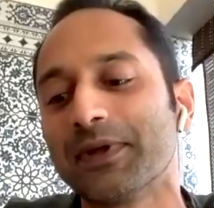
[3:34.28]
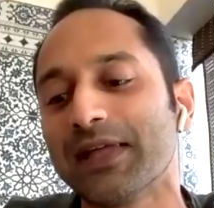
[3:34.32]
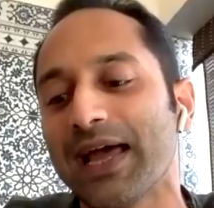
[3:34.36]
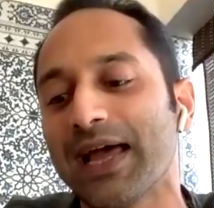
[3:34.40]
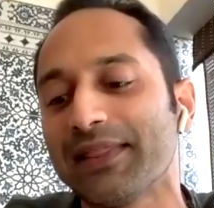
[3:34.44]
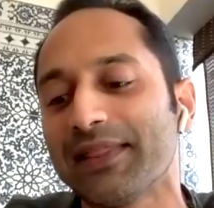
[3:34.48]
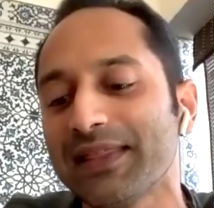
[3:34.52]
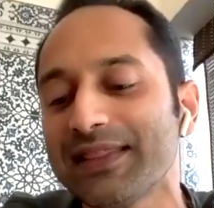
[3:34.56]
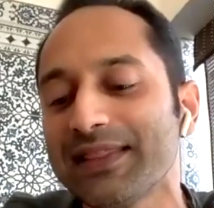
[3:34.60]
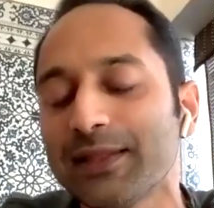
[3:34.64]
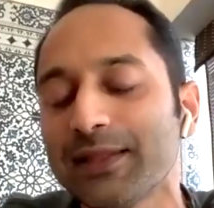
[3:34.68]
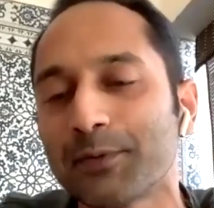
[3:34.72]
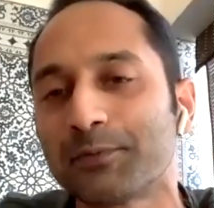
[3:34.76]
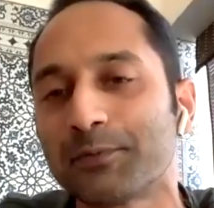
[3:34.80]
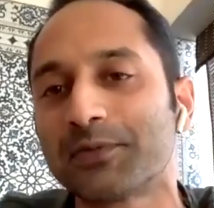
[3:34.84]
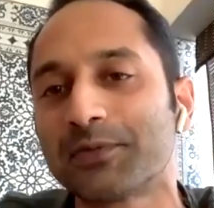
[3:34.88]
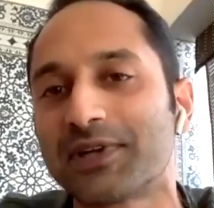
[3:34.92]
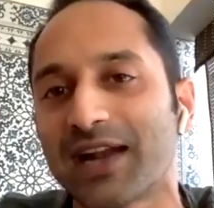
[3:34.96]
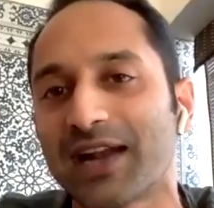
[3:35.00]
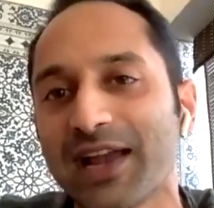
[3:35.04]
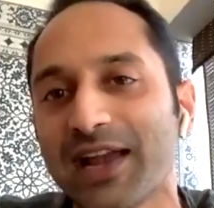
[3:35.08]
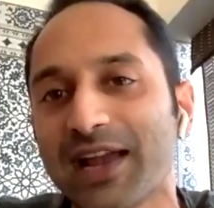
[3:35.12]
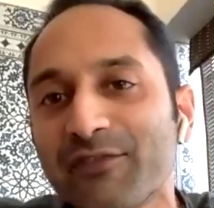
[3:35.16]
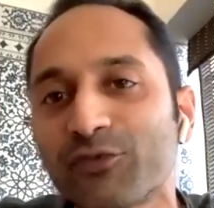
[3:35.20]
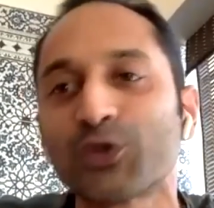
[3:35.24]
I think the
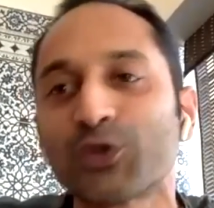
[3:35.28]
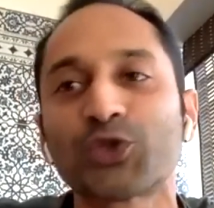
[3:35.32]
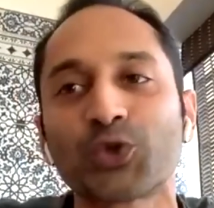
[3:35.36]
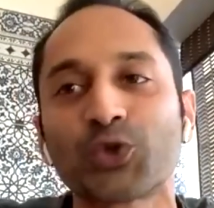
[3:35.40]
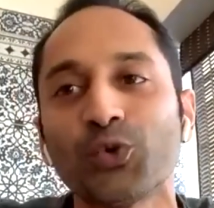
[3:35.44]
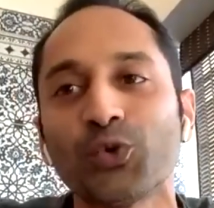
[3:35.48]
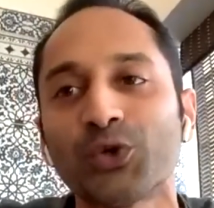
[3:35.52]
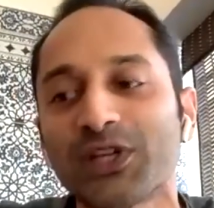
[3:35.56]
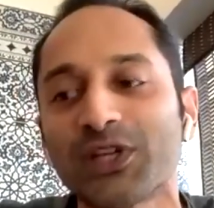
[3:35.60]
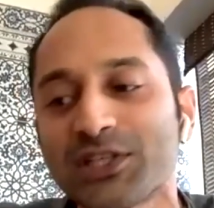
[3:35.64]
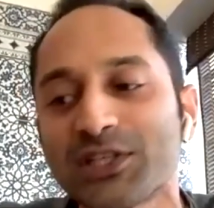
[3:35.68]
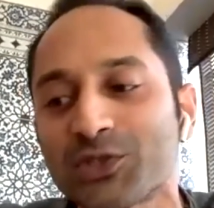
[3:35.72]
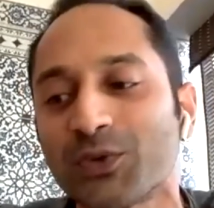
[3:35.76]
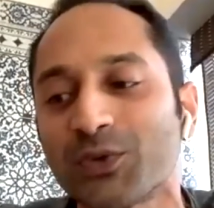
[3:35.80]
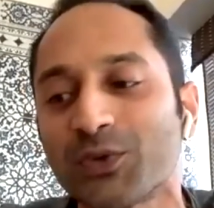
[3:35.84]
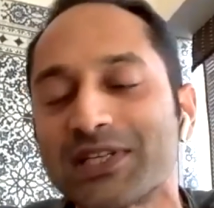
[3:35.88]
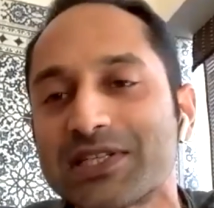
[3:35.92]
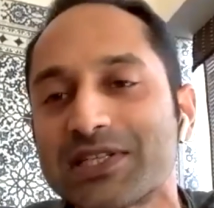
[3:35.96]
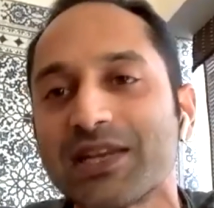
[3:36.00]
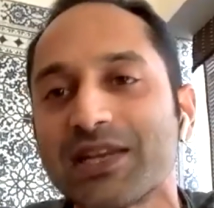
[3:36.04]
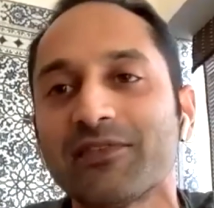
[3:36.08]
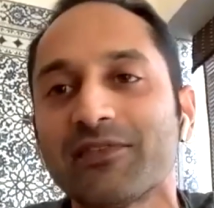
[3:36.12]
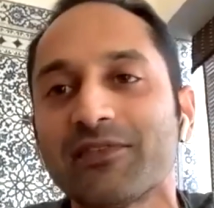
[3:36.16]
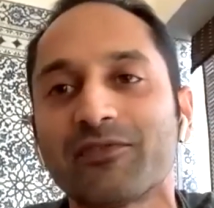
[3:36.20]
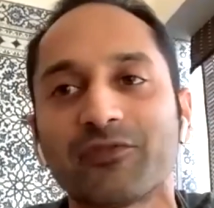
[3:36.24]
drive to shoot is to
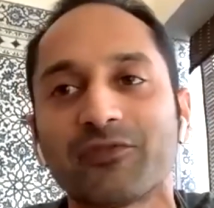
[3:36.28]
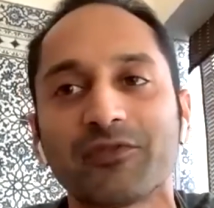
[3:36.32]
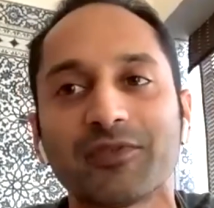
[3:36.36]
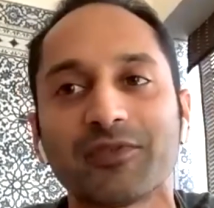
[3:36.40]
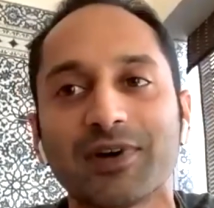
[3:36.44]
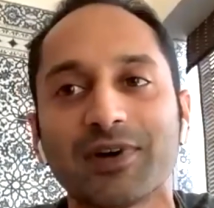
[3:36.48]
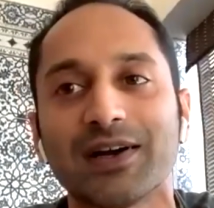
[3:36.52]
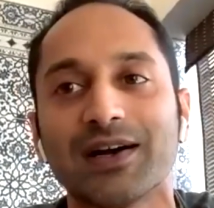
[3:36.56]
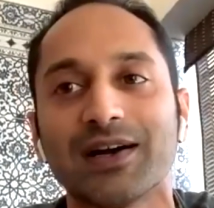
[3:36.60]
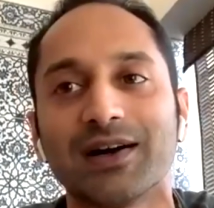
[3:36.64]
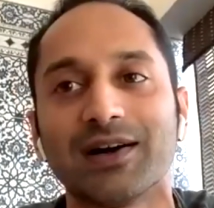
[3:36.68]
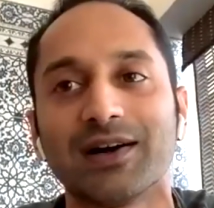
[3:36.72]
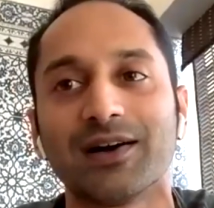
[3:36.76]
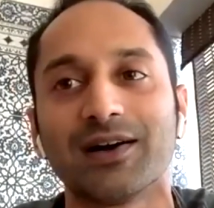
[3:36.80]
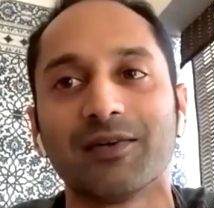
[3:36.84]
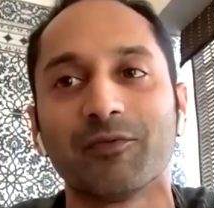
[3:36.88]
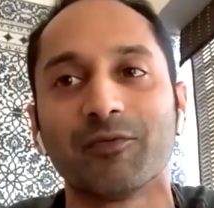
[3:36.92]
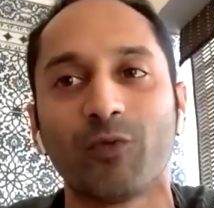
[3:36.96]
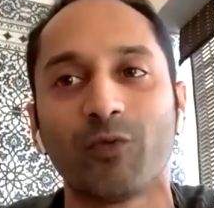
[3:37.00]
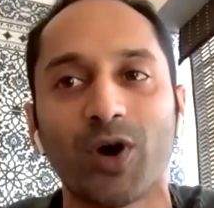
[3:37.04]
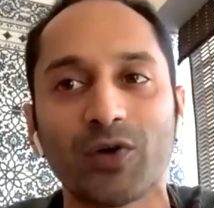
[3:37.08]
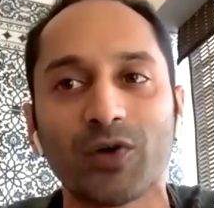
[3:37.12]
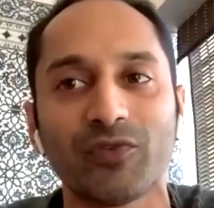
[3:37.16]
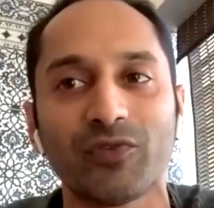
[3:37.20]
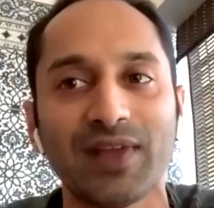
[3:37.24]
achieve
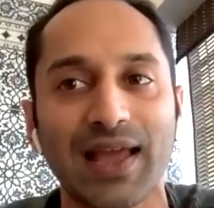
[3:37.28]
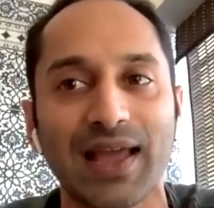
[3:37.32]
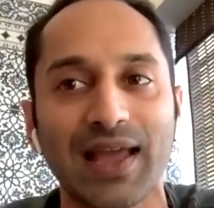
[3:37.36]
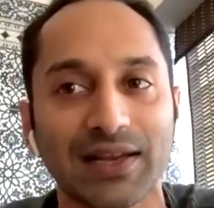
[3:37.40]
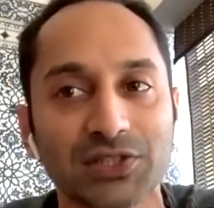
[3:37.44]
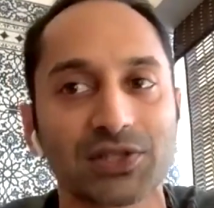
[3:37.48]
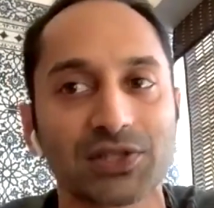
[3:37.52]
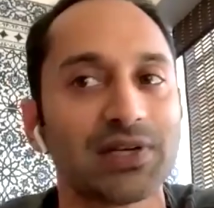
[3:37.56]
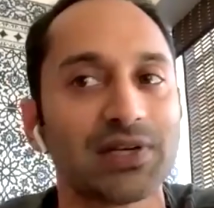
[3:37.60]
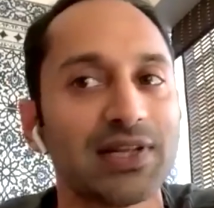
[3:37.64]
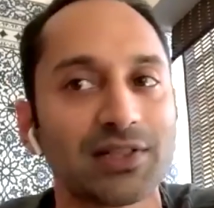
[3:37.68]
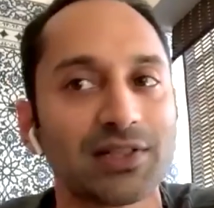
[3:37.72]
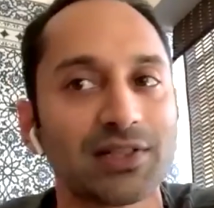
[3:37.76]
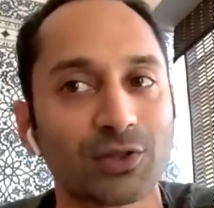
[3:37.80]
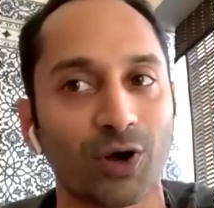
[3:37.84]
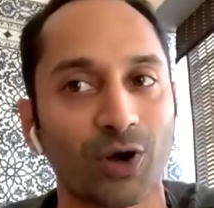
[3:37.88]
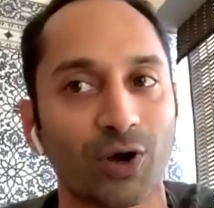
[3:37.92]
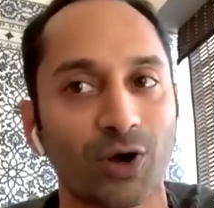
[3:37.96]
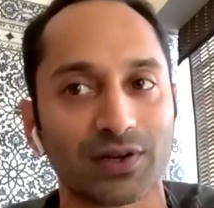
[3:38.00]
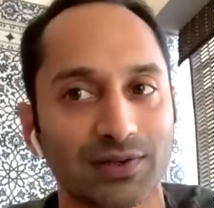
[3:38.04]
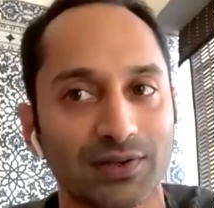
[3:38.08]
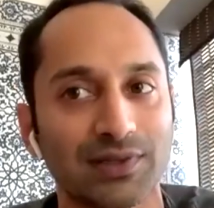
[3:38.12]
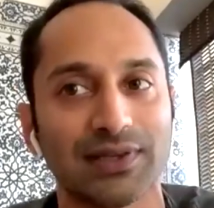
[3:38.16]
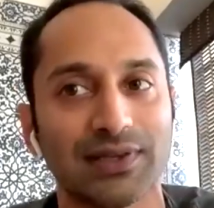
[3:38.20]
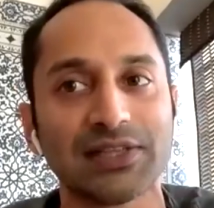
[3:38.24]
what we actually
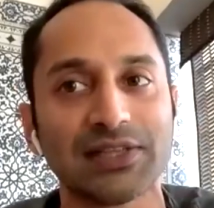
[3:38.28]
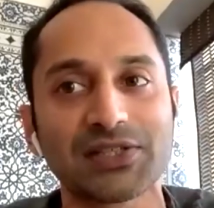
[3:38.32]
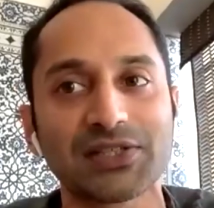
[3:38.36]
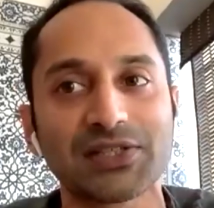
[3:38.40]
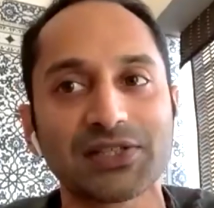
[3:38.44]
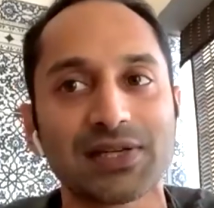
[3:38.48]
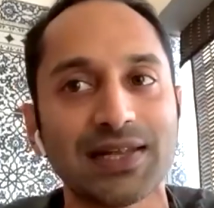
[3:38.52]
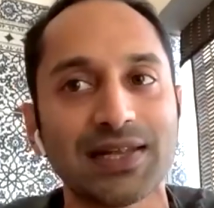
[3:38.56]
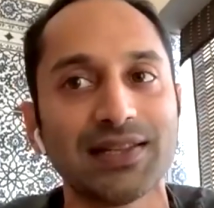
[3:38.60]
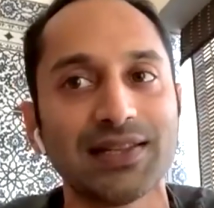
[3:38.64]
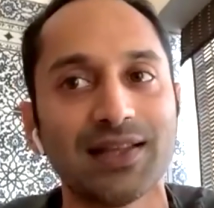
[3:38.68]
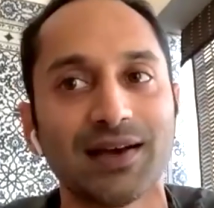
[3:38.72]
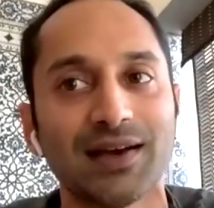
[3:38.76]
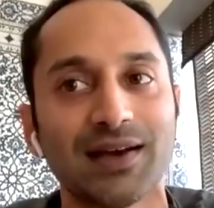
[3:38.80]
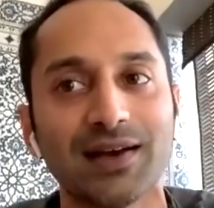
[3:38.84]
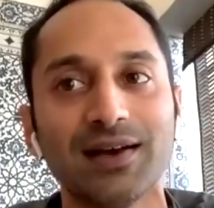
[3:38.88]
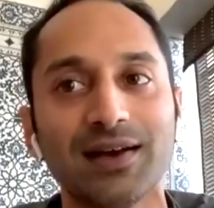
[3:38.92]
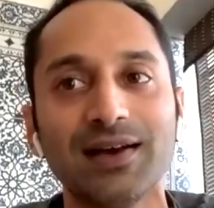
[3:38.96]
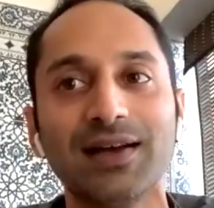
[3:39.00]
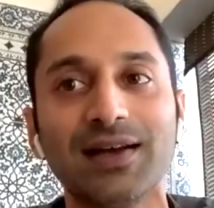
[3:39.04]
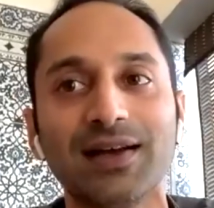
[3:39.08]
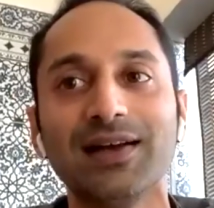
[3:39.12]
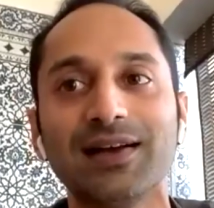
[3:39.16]
thought initially, the